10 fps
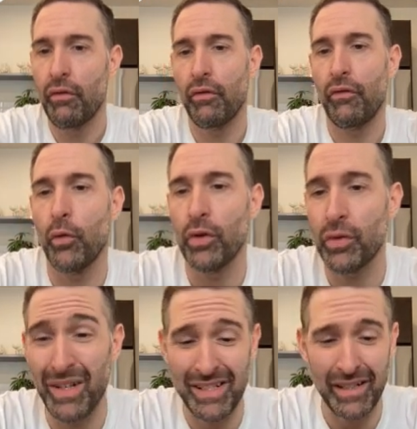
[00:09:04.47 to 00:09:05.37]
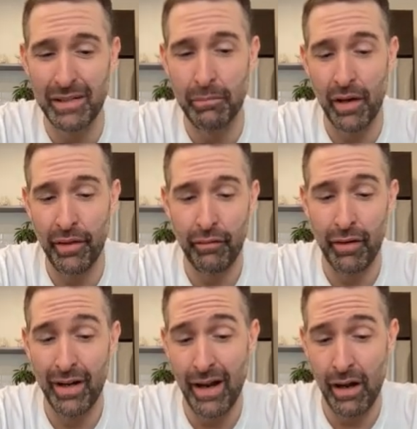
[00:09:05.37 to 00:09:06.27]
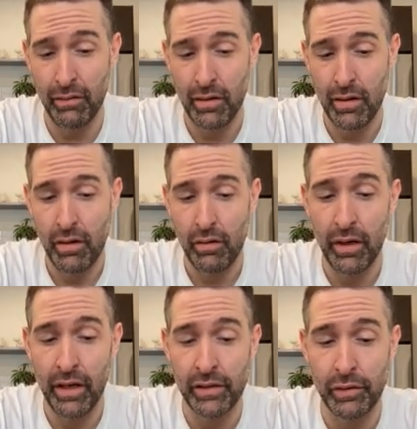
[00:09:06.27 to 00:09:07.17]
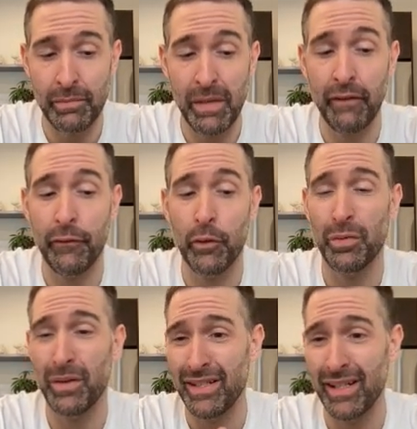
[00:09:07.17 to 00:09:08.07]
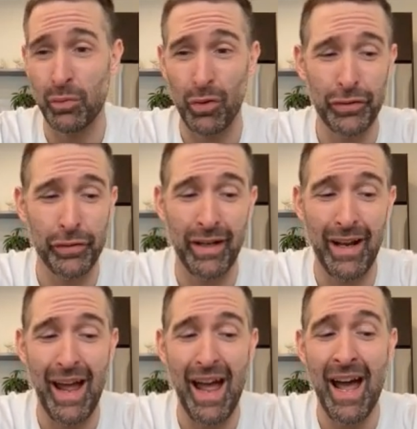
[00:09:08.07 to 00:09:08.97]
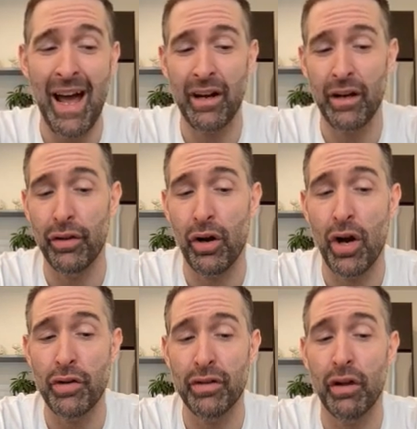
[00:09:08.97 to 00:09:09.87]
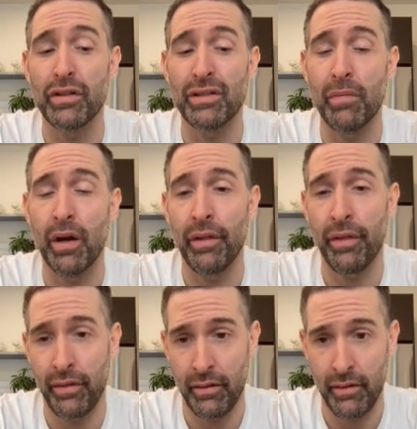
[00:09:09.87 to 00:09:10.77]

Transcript: $426 a month right now, right? So it's making $426. We're also going to add another $100 a month,